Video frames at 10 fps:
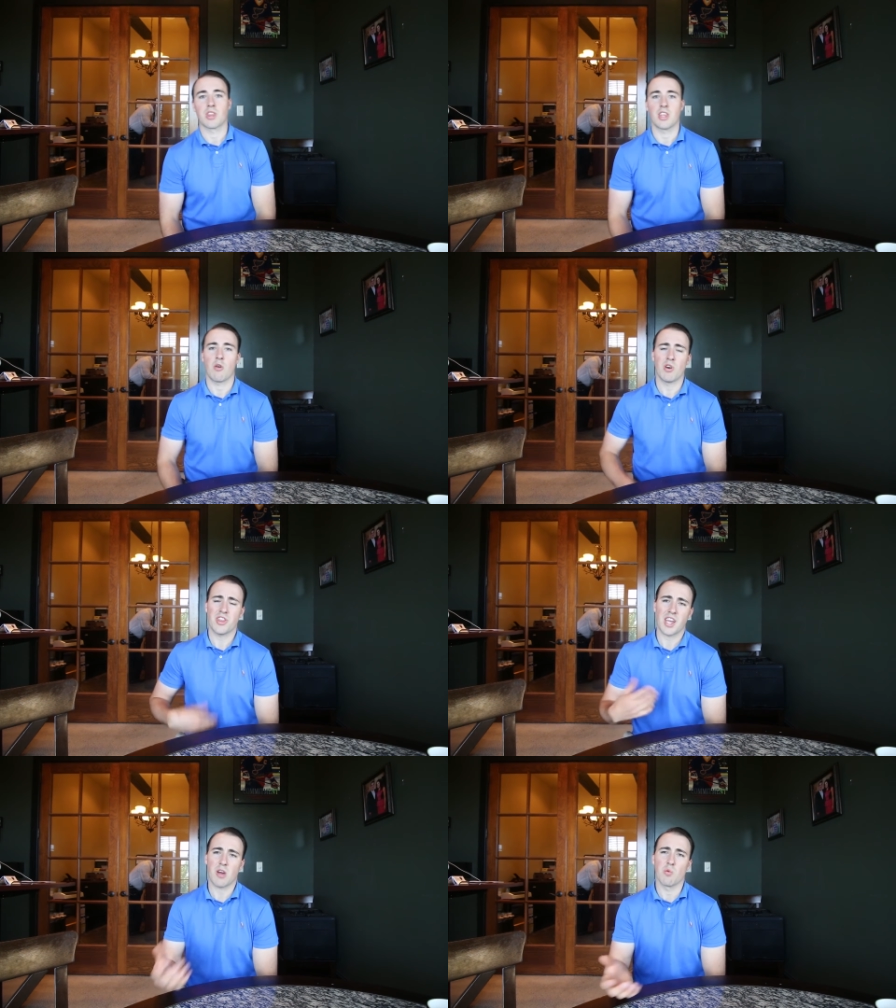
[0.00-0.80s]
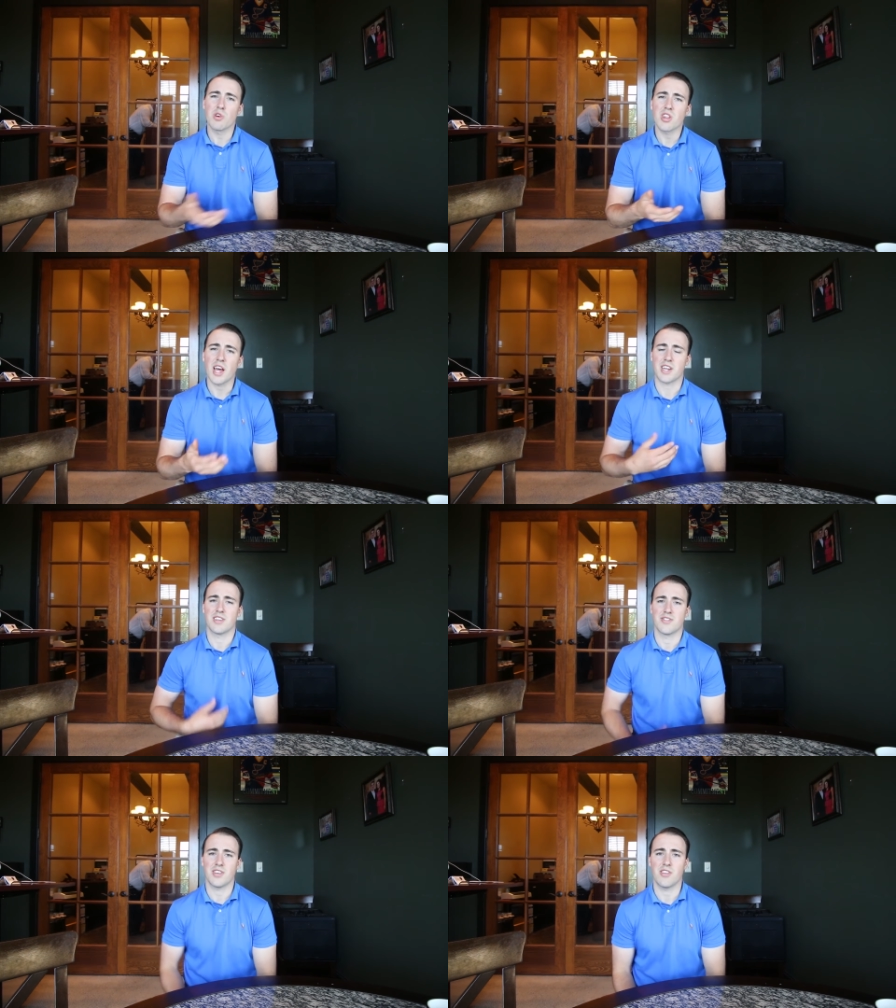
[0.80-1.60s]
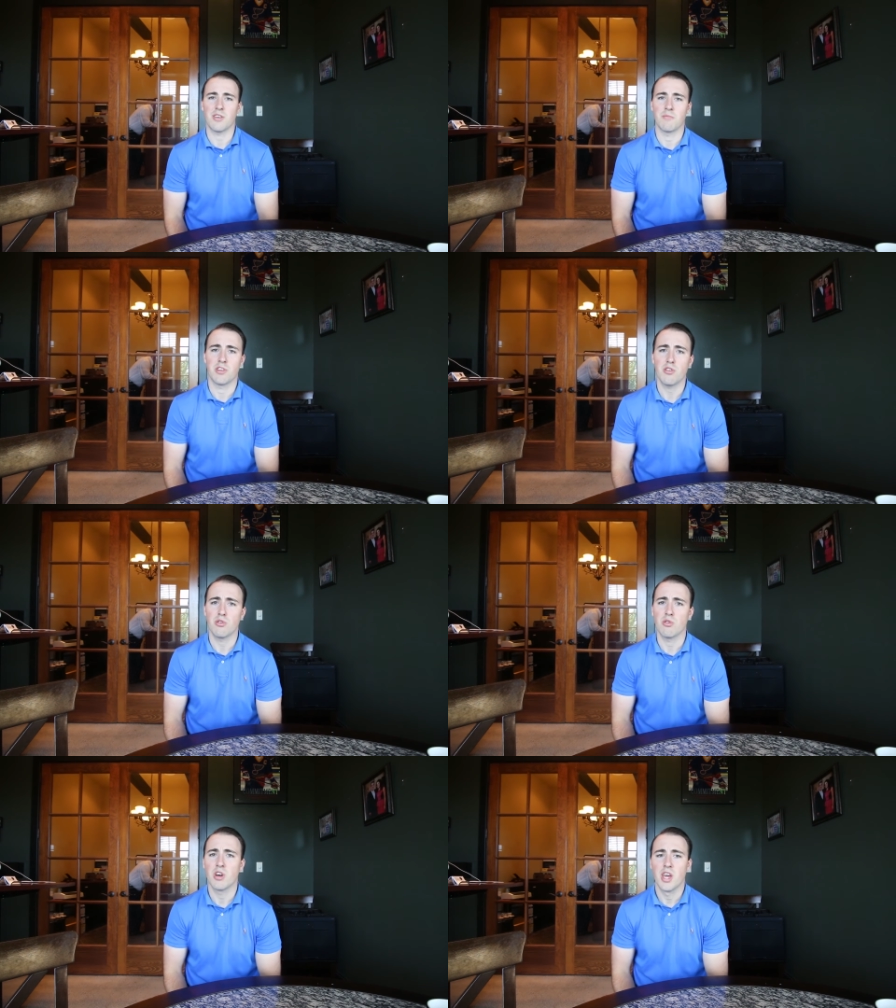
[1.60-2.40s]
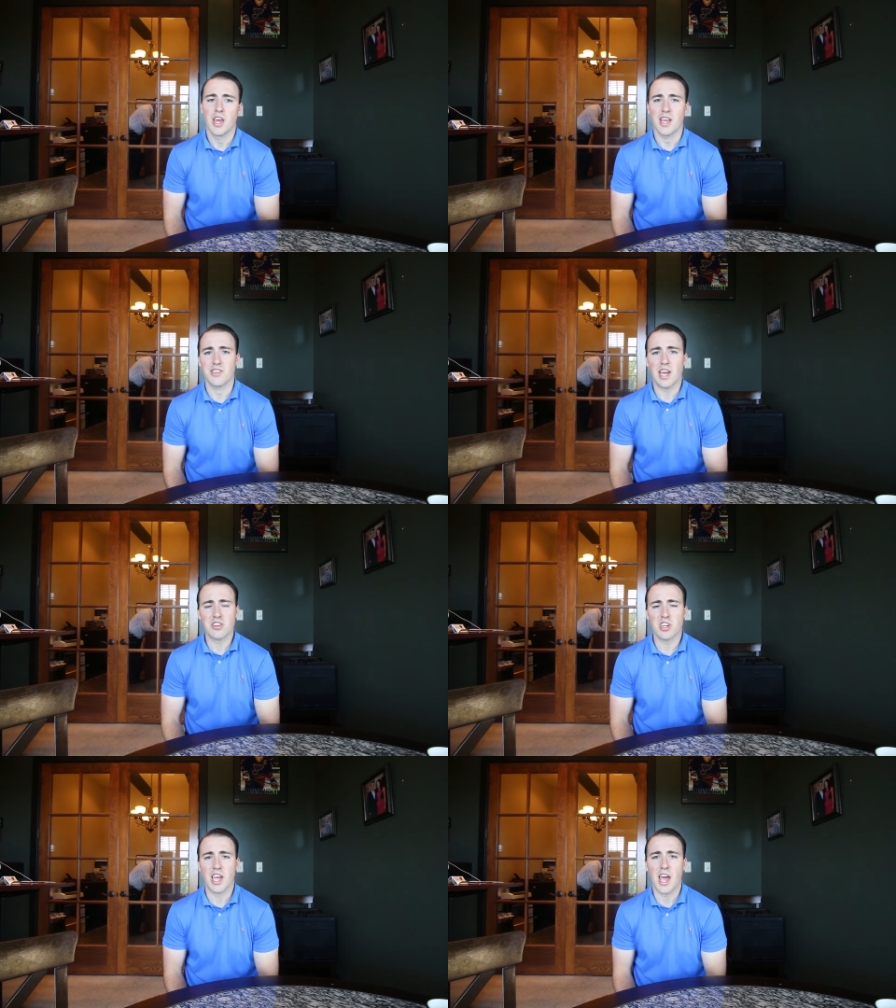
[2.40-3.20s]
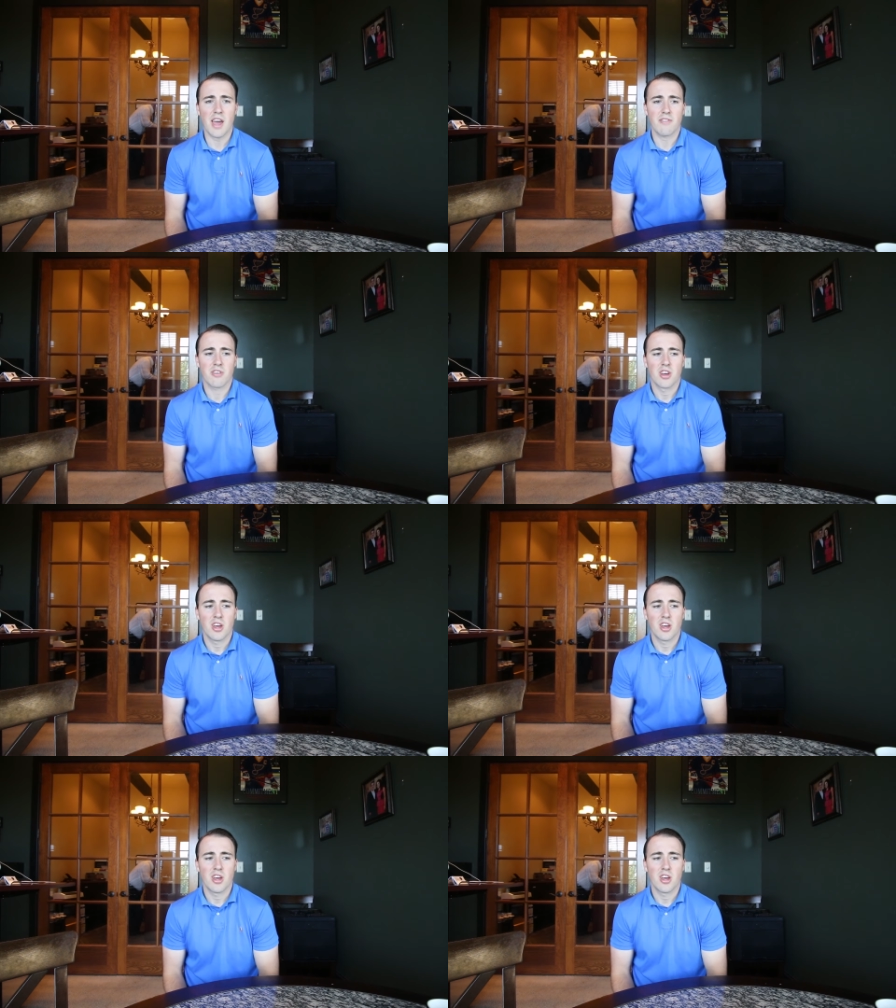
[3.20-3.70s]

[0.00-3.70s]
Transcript: Now, one thing I would like to see them do is actually have